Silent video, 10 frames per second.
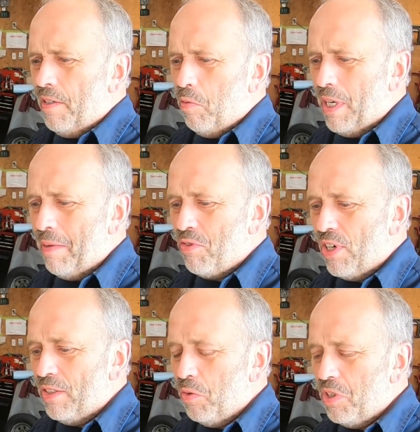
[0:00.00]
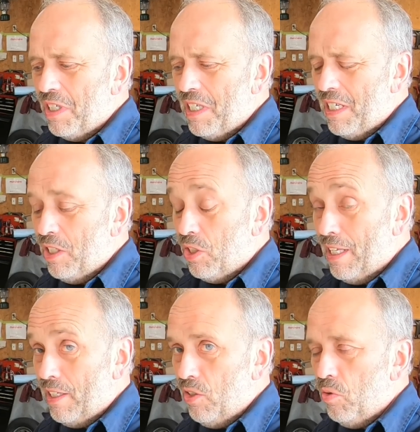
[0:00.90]
What I'm trying to say is
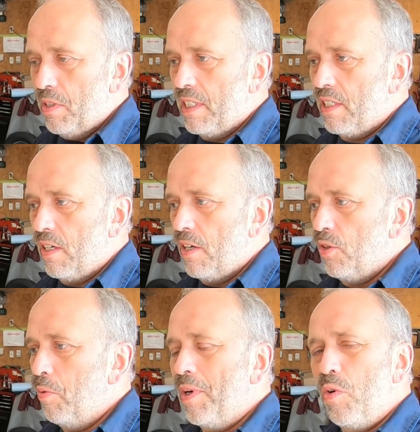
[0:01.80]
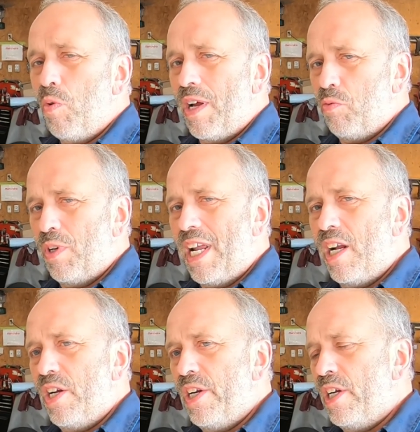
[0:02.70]
tell you is no matter what, when
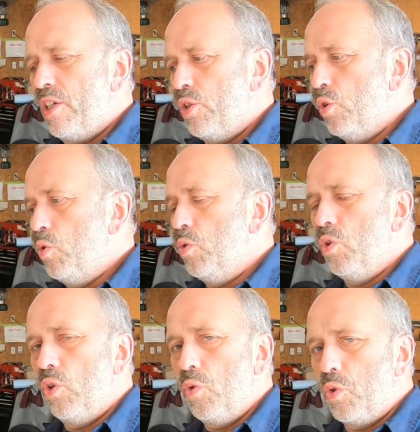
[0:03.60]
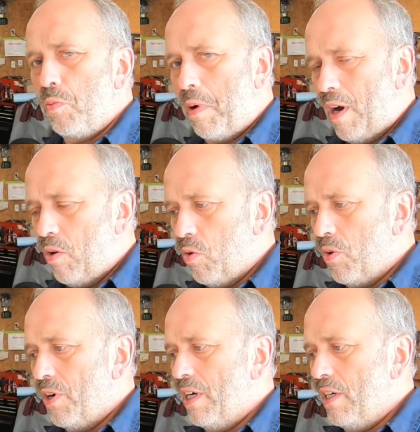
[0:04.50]
I do lose
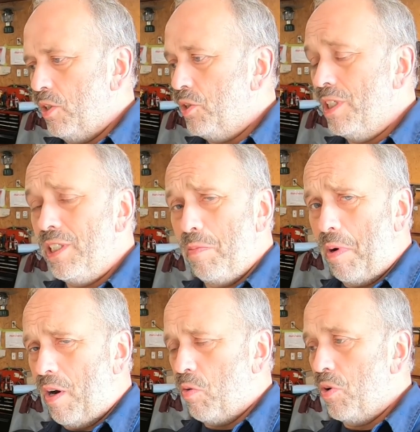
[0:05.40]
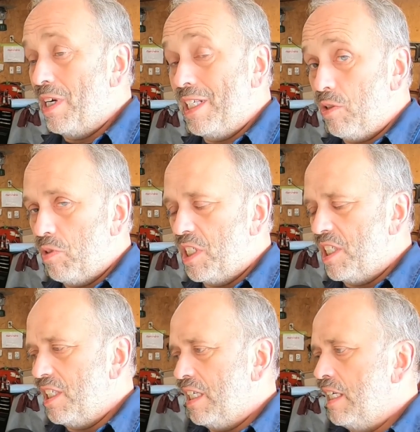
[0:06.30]
power, utility power,
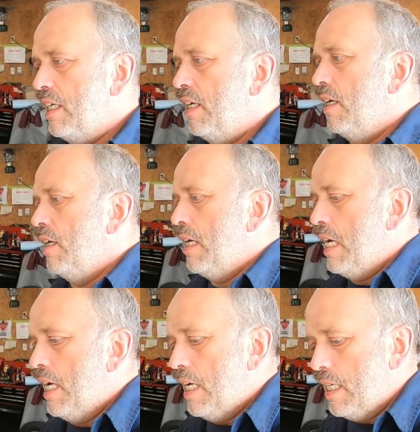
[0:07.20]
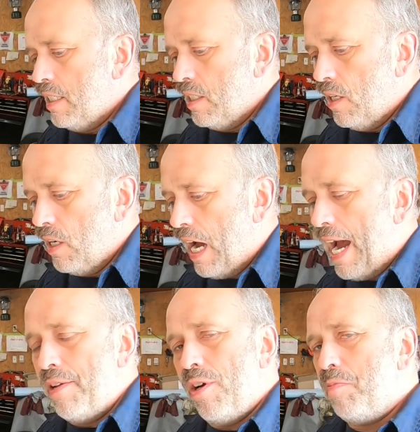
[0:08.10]
electricity, is
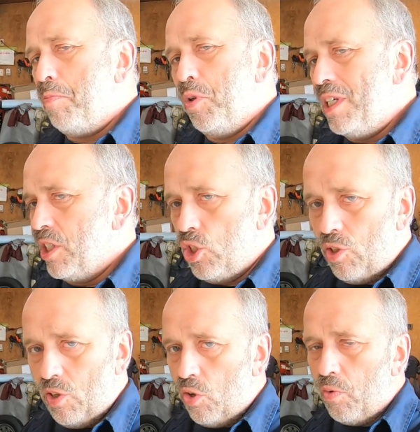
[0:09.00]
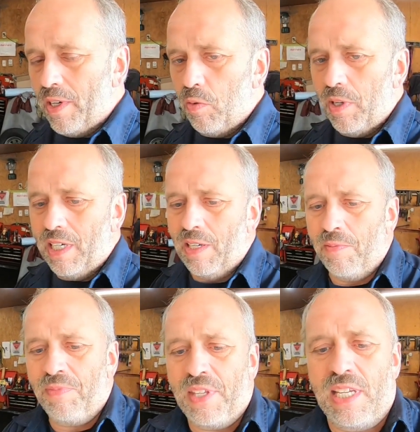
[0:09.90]
I'm not putting the generator right away.
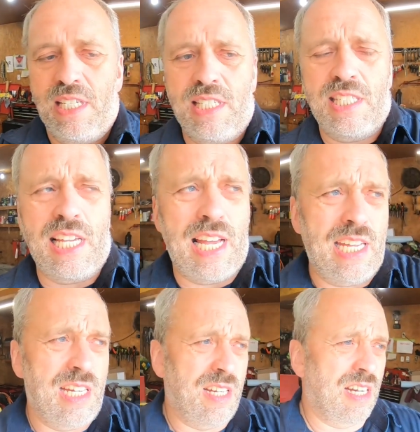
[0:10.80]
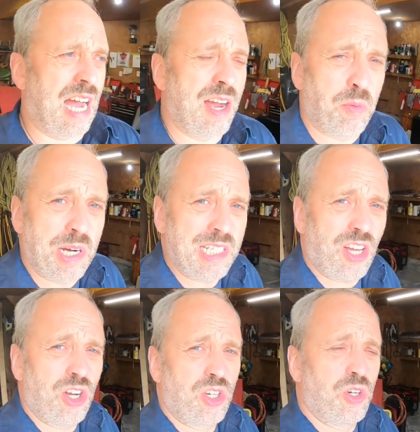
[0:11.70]
Is I wait
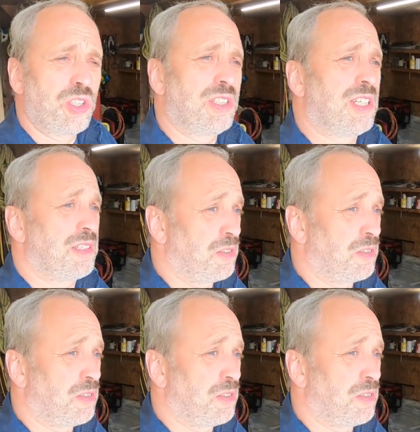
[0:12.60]
a good